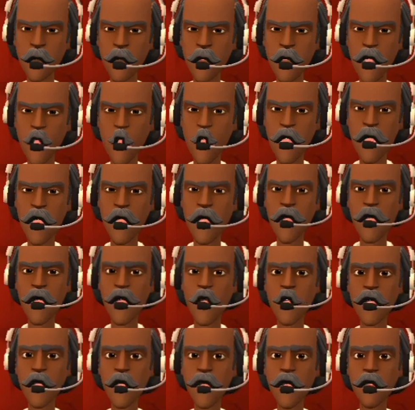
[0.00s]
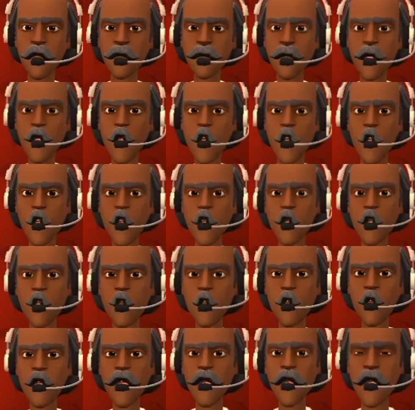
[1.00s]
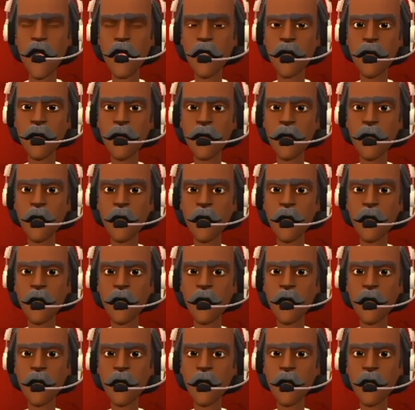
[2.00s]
to acquire more fame.